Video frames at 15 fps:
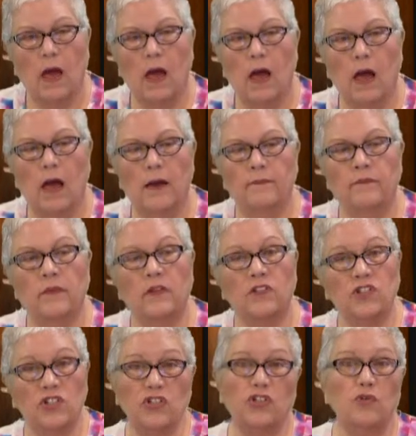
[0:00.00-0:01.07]

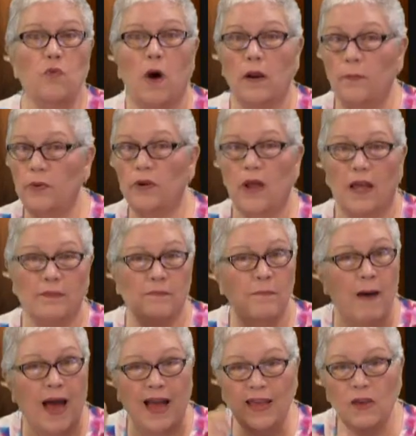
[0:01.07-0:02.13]
Do you want to put on
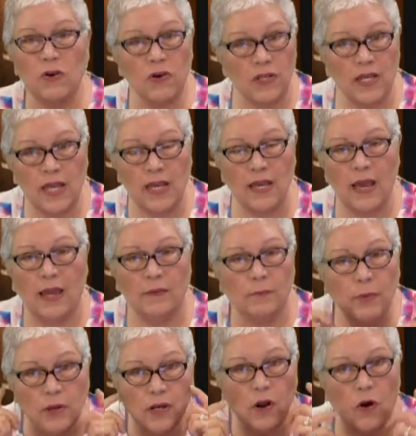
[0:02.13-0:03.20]
my hoodie and
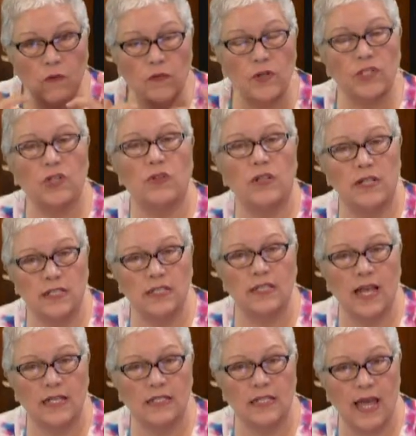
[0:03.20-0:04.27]
put it over so that it's
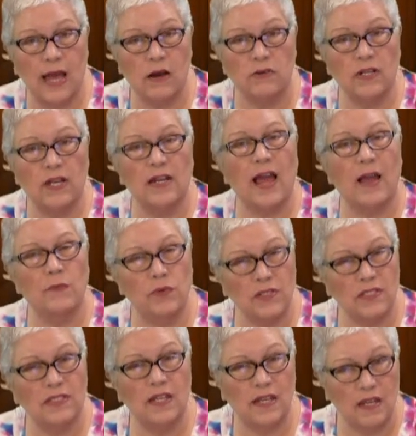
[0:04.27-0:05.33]
less loud and I will
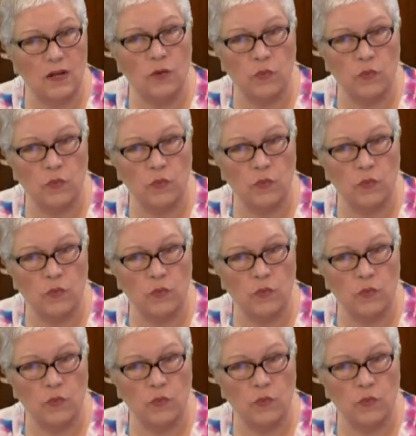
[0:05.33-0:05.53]
sit here